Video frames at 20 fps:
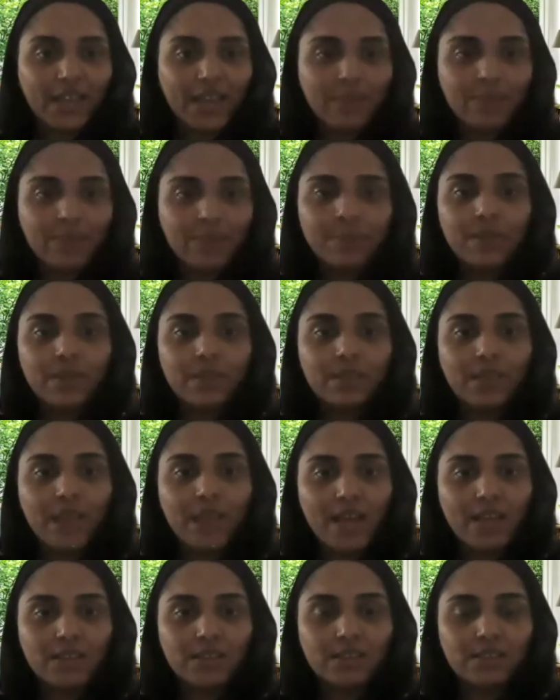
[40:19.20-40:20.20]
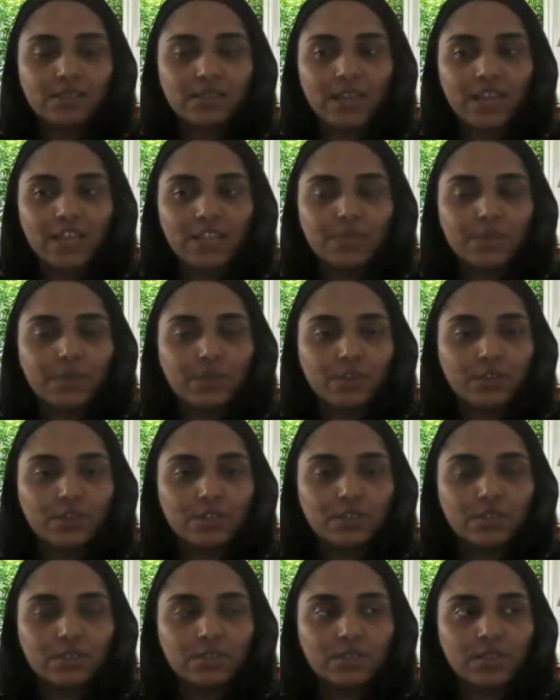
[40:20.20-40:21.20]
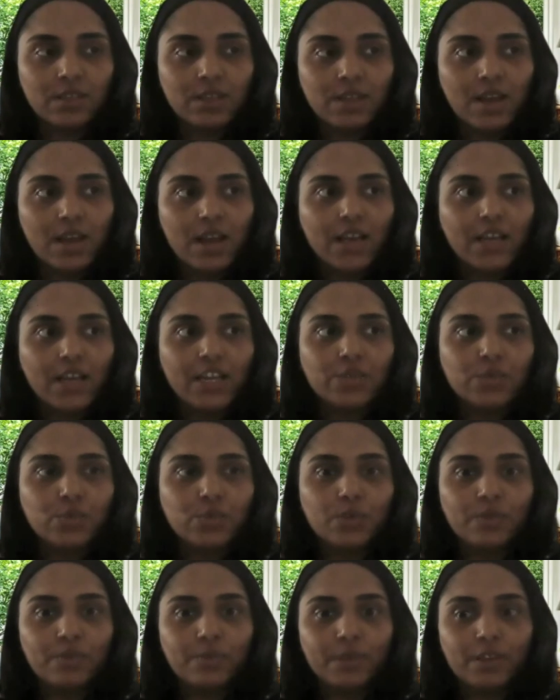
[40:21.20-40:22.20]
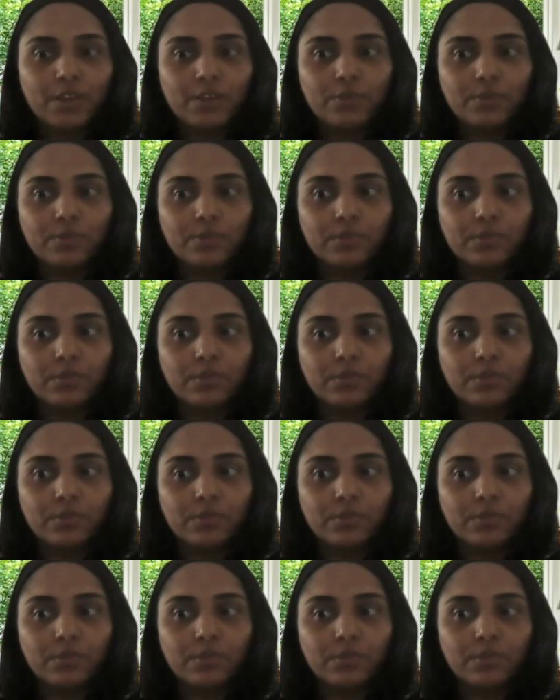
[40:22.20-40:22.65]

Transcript: But that's because I guess we've been